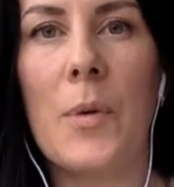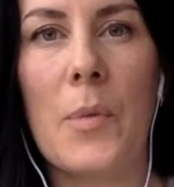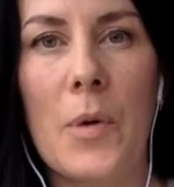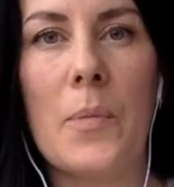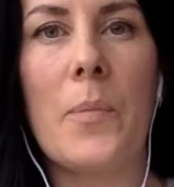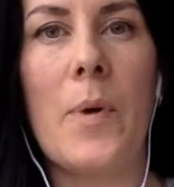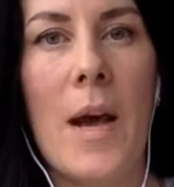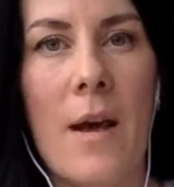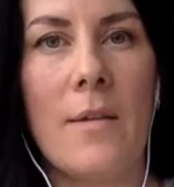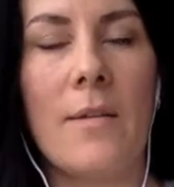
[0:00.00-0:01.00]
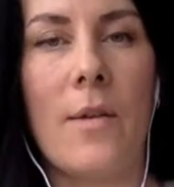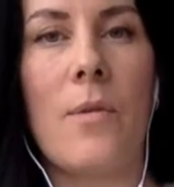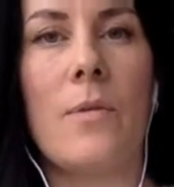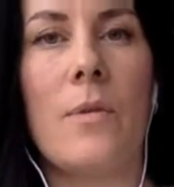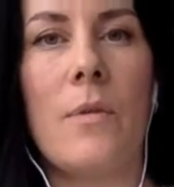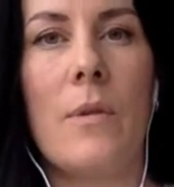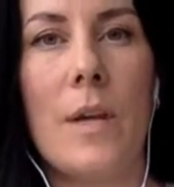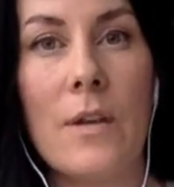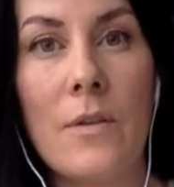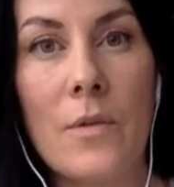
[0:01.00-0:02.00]
put my heart and soul
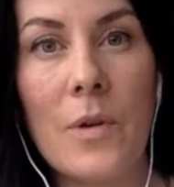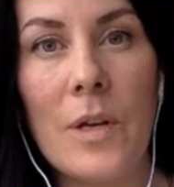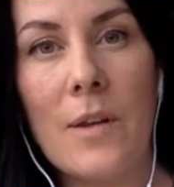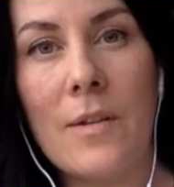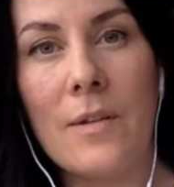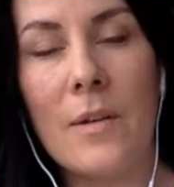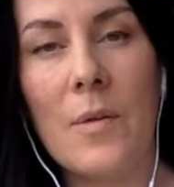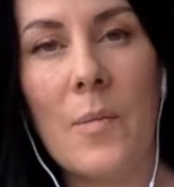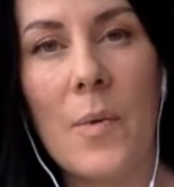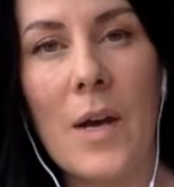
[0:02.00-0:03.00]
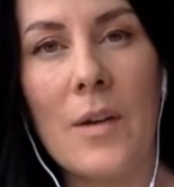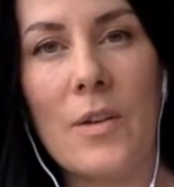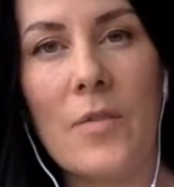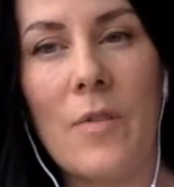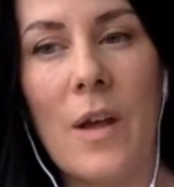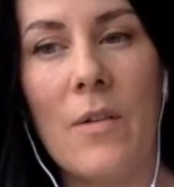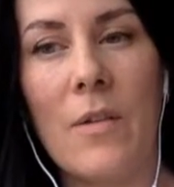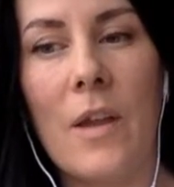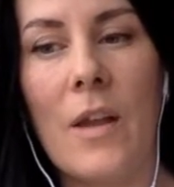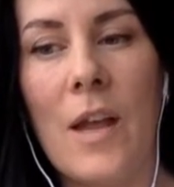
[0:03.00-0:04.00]
into it, but found
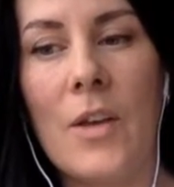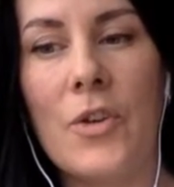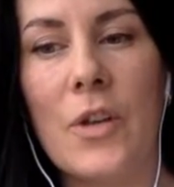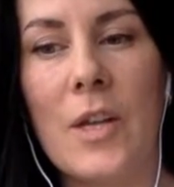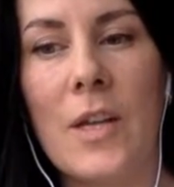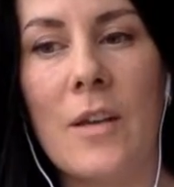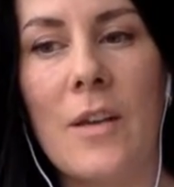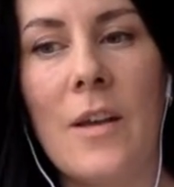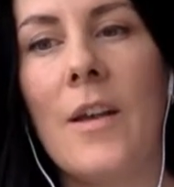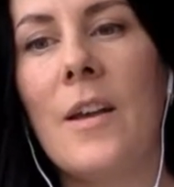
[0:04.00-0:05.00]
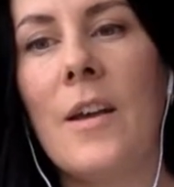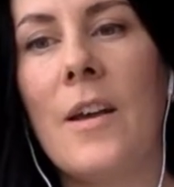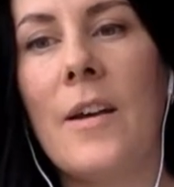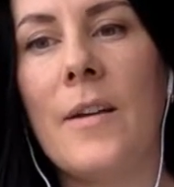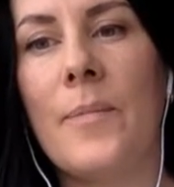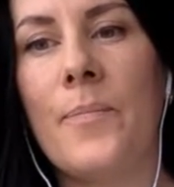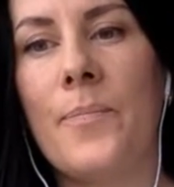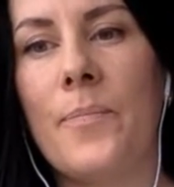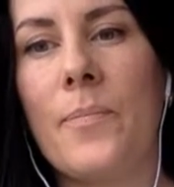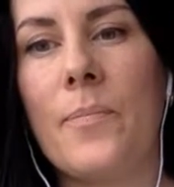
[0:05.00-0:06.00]
that actually
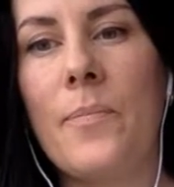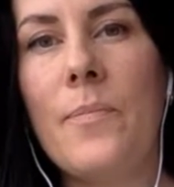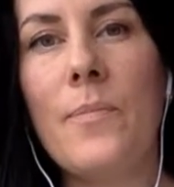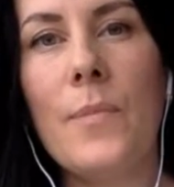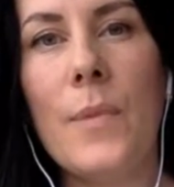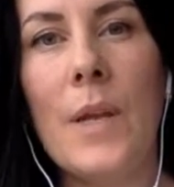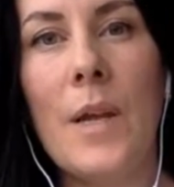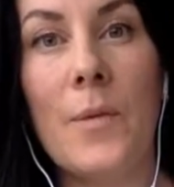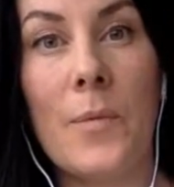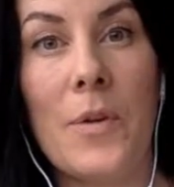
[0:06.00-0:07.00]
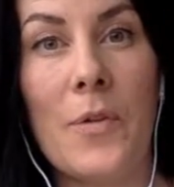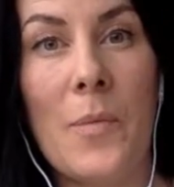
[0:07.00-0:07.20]
it was a bit too